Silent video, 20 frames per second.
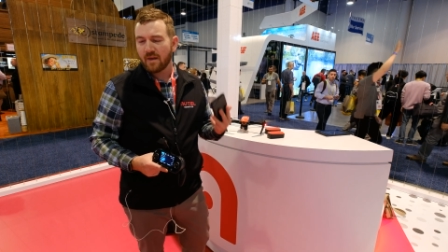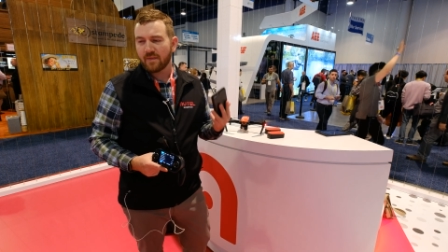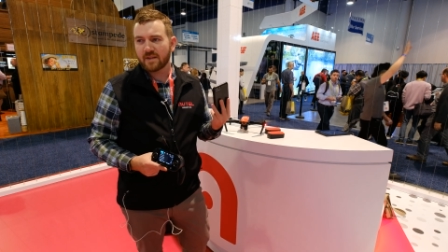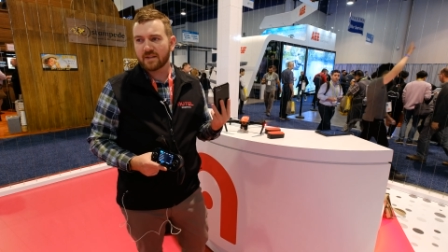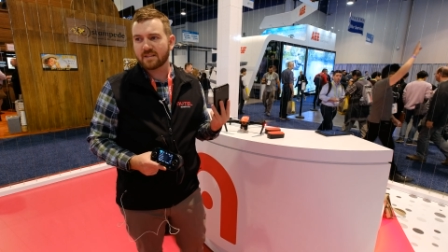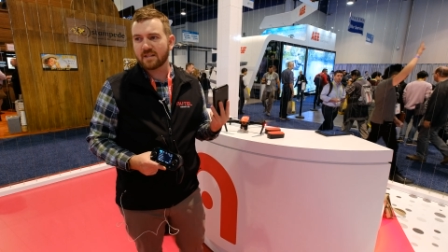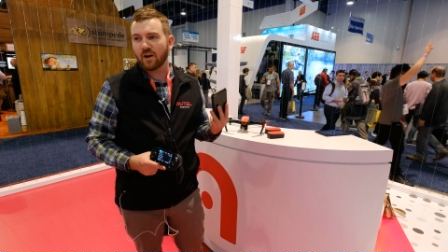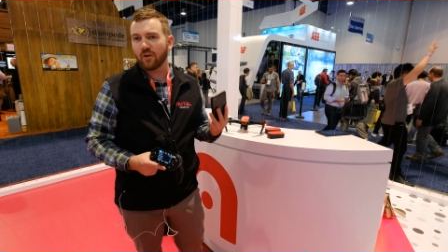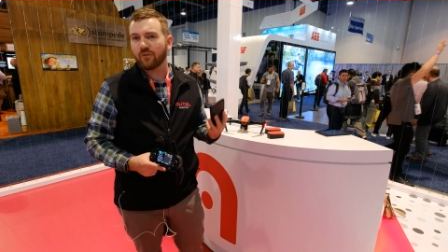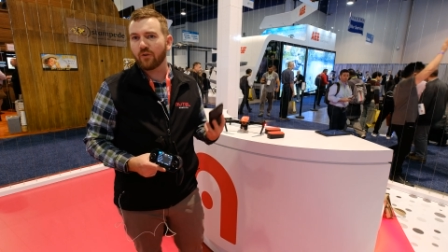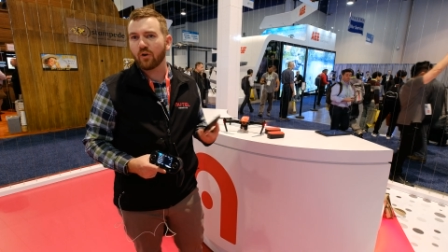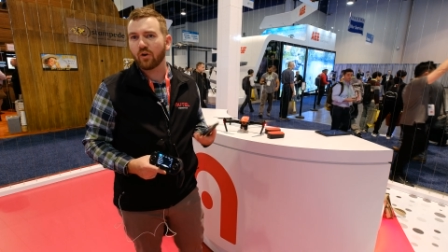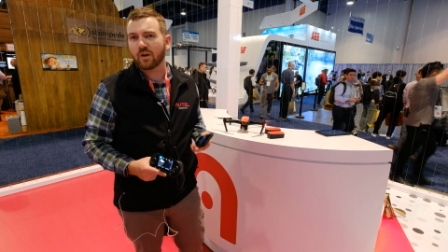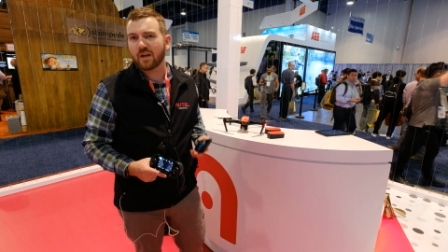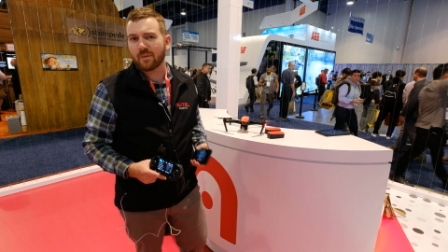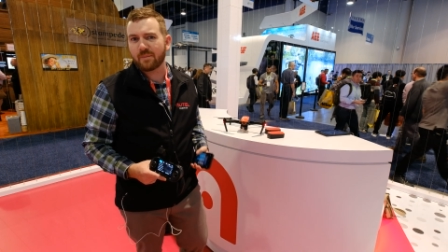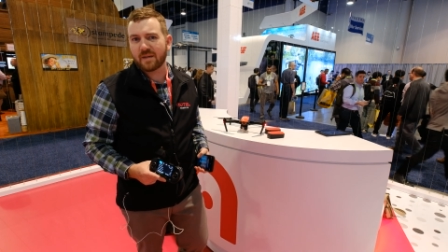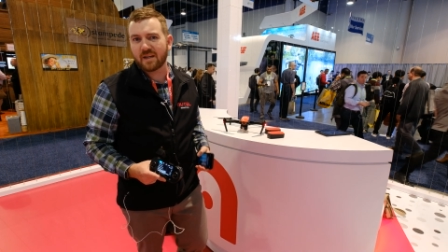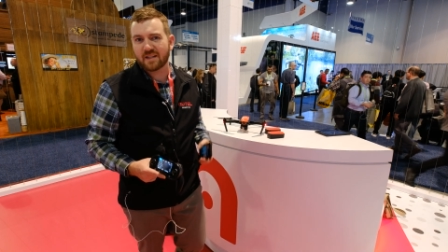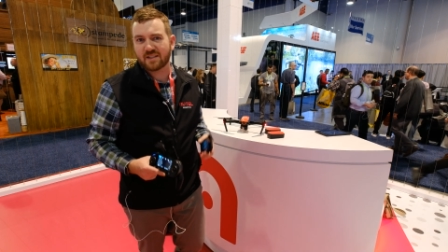The cell phone will
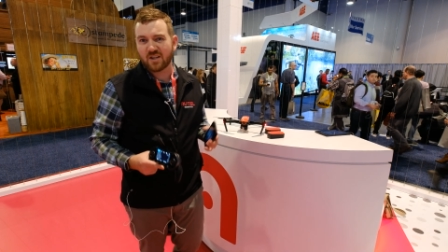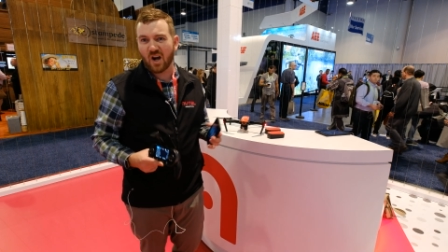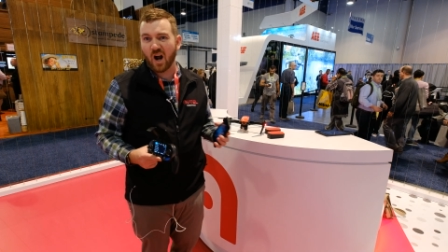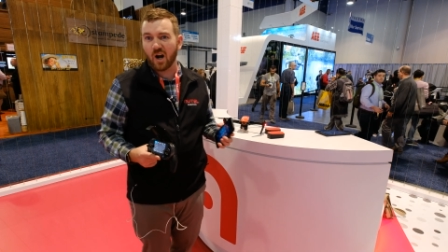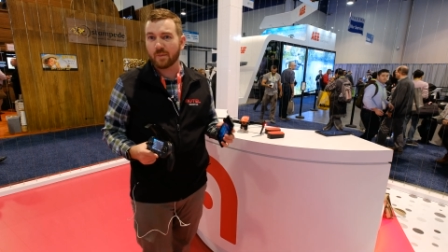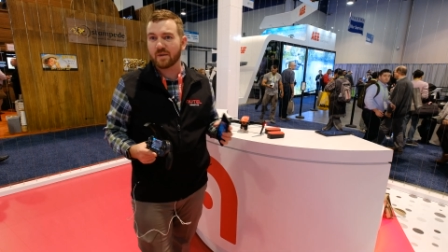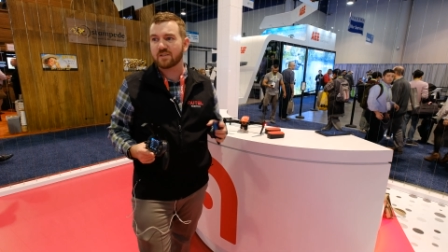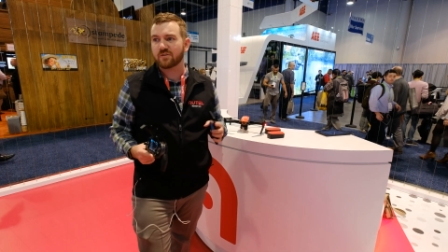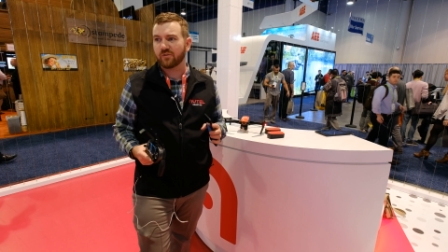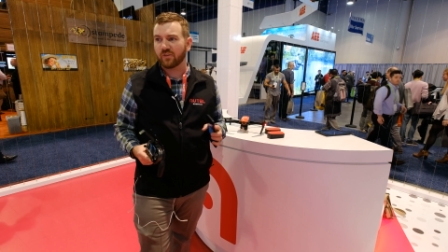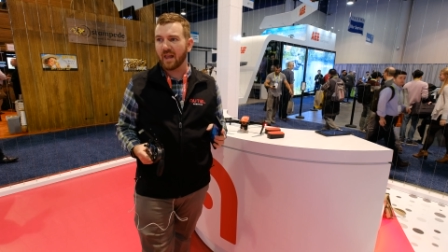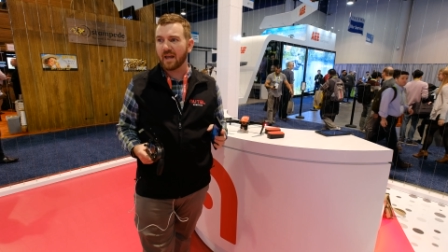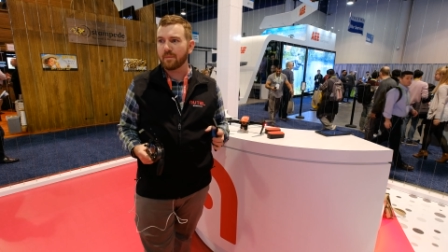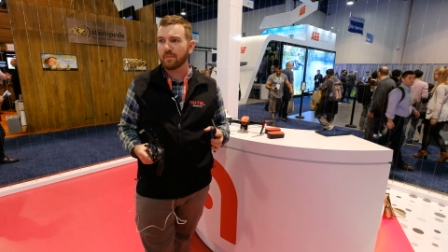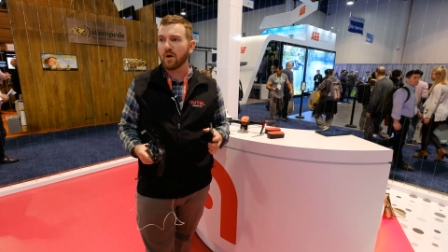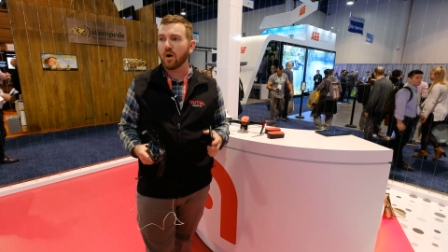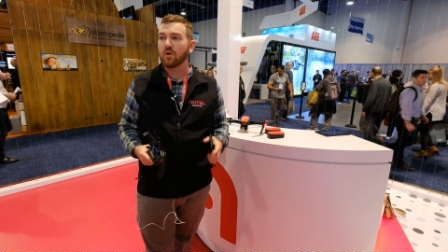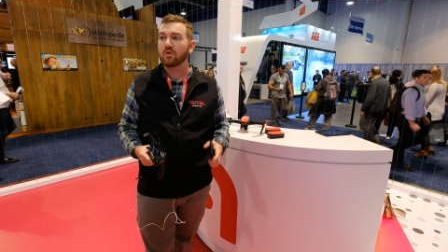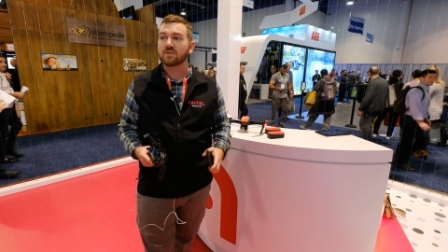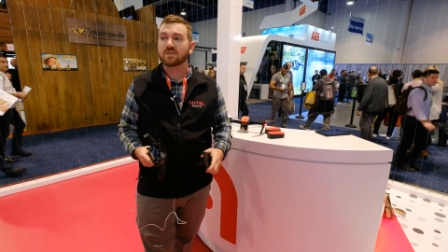give me autonomous flight
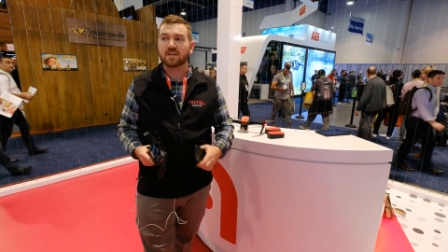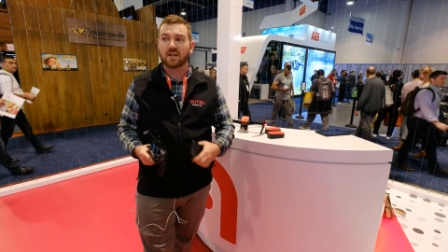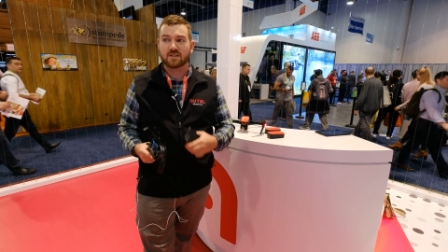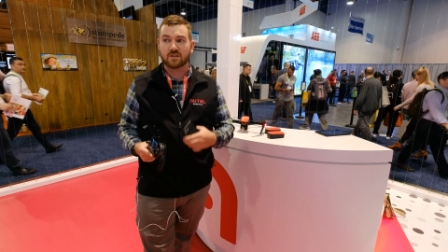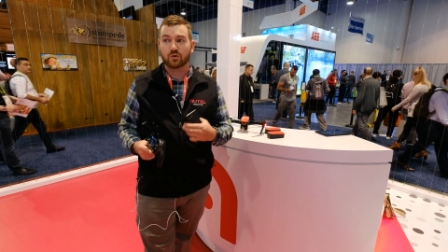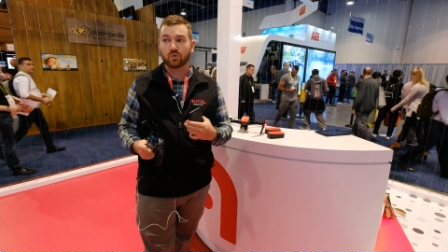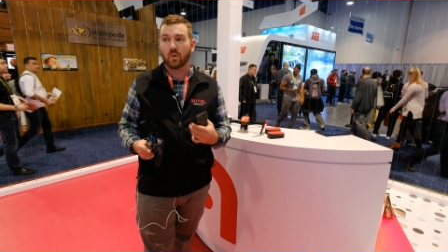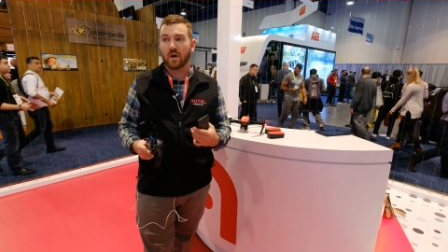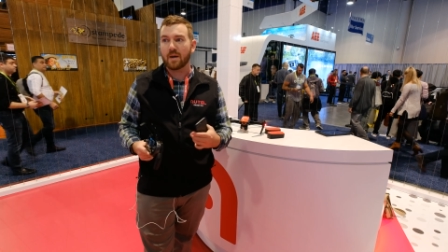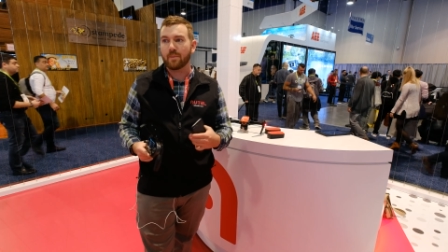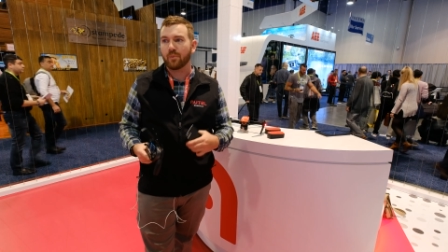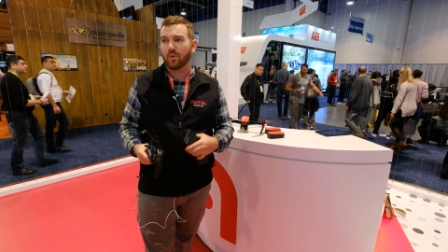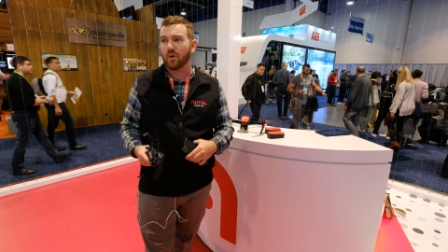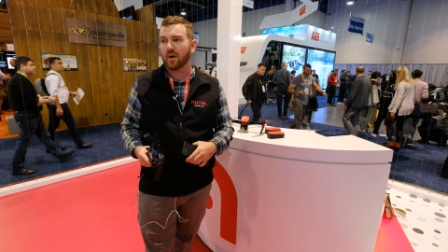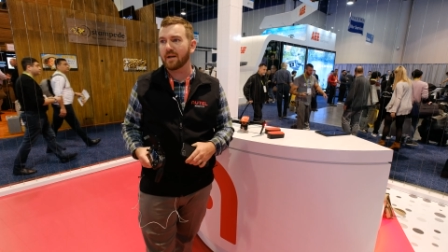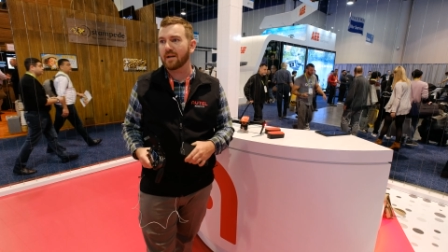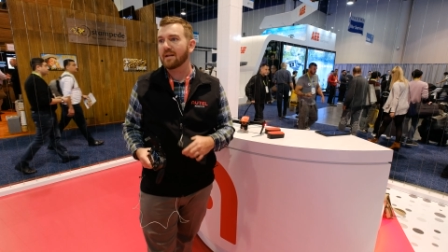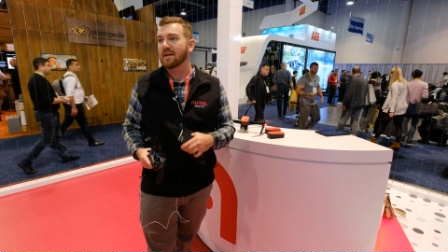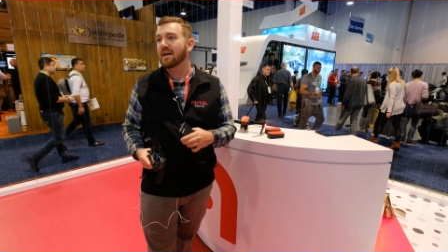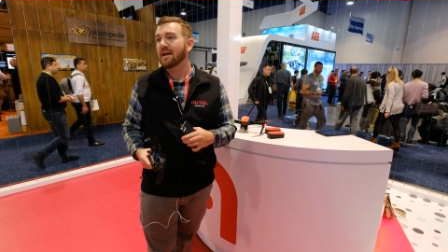modes such as
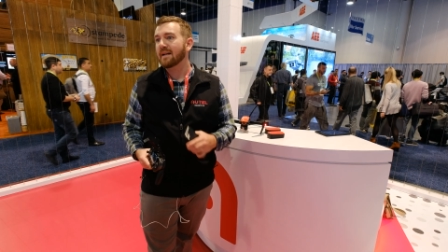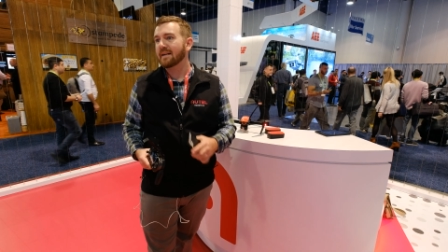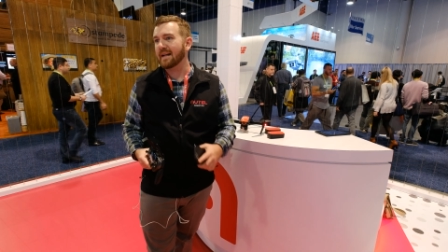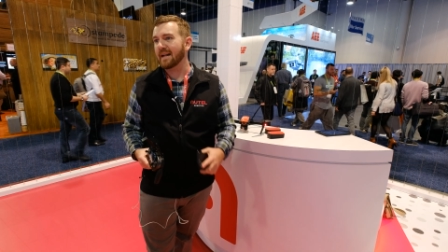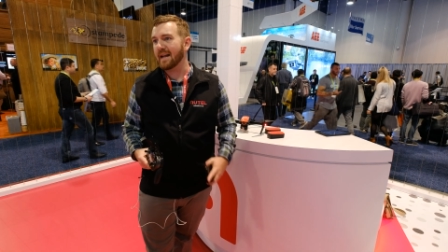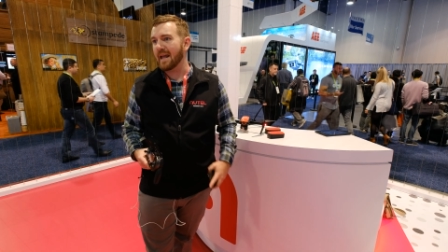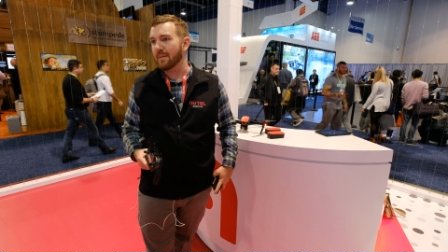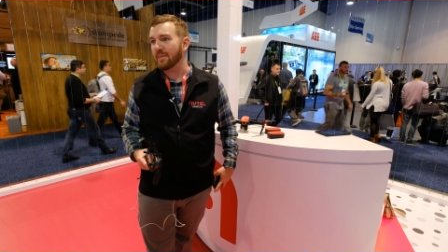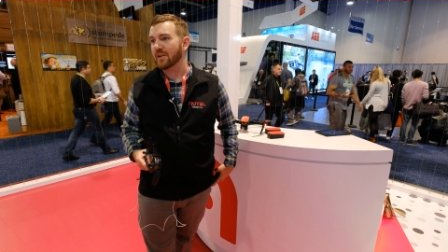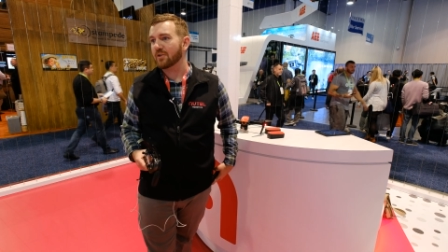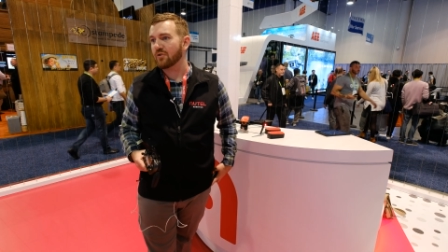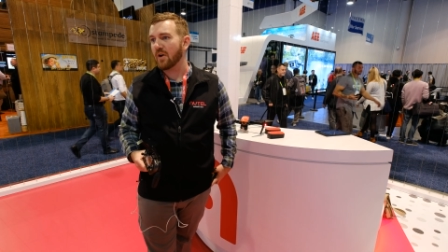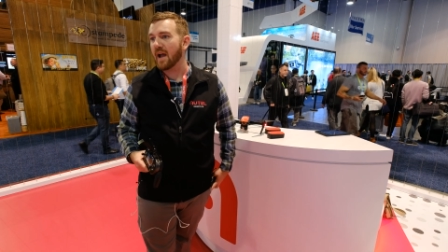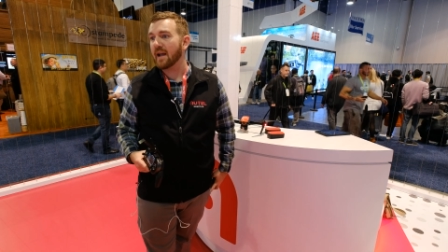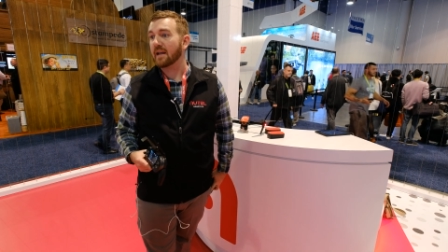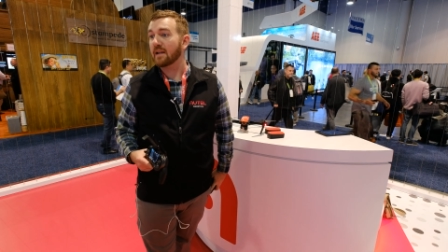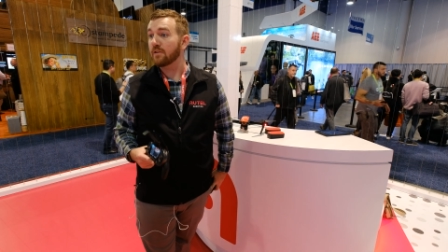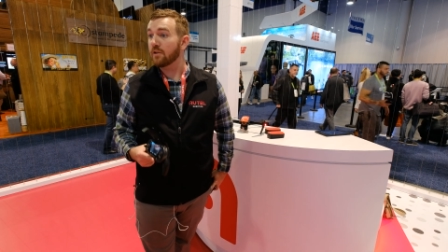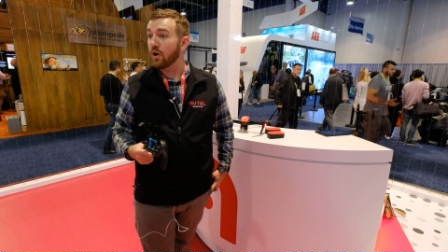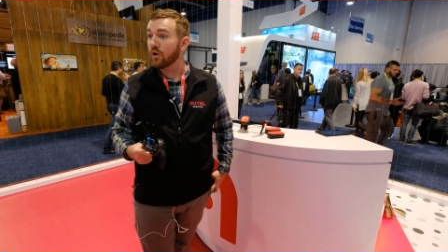waypoint, dynamic
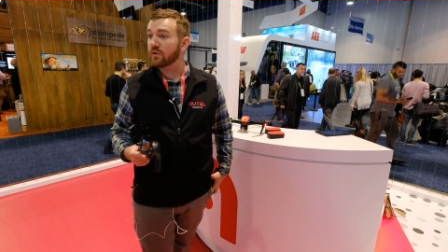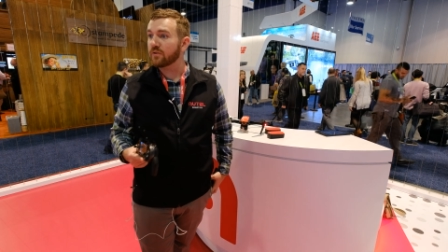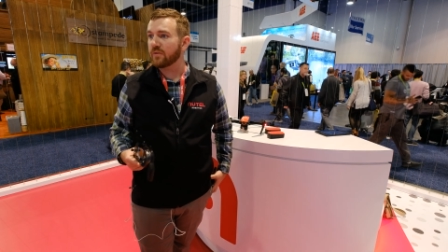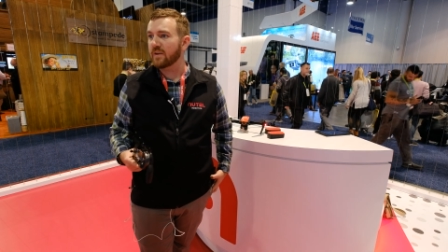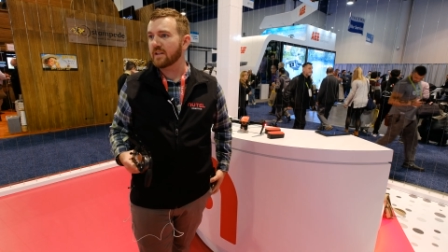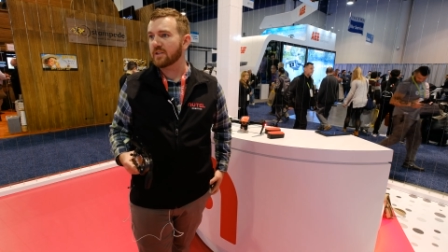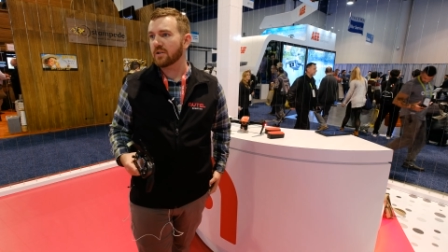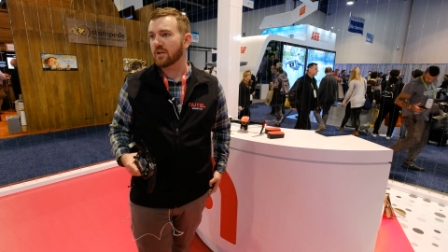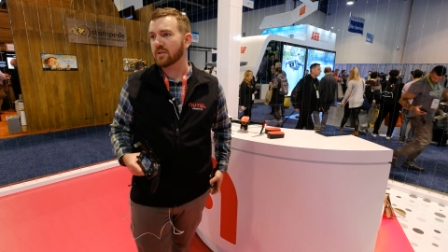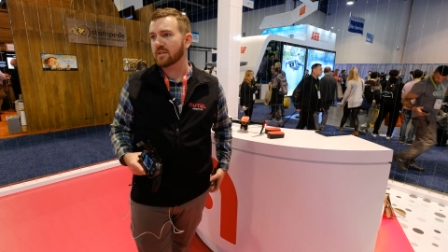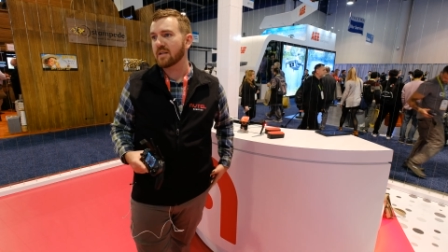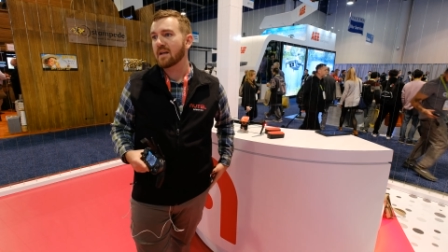track, and those features,